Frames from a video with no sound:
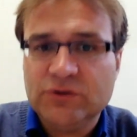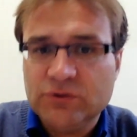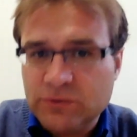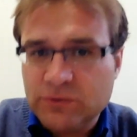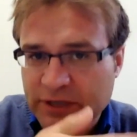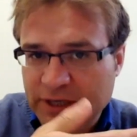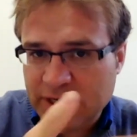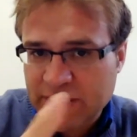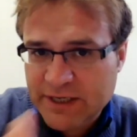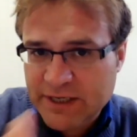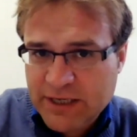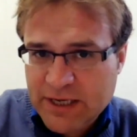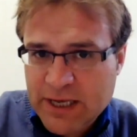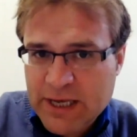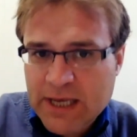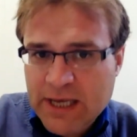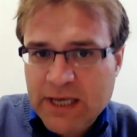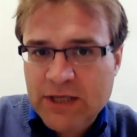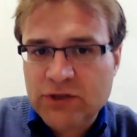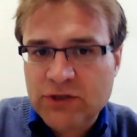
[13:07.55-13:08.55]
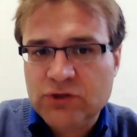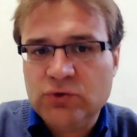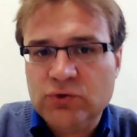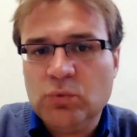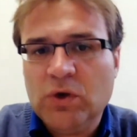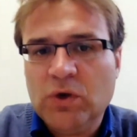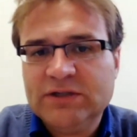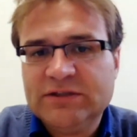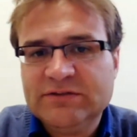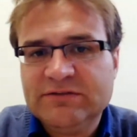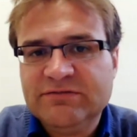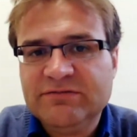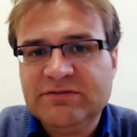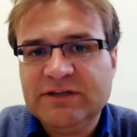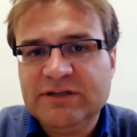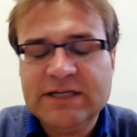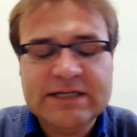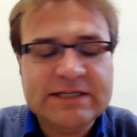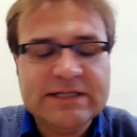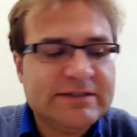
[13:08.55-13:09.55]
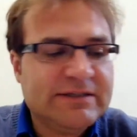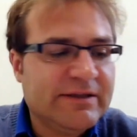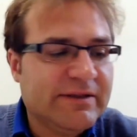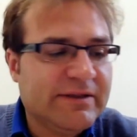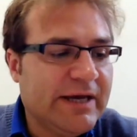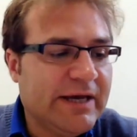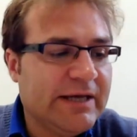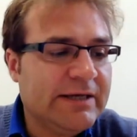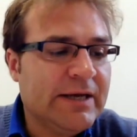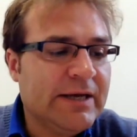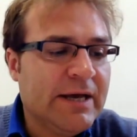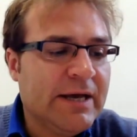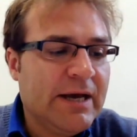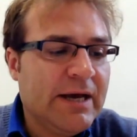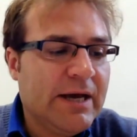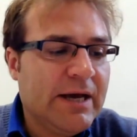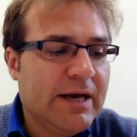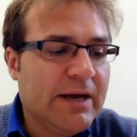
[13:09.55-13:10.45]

and the UK, and you want to fit into that.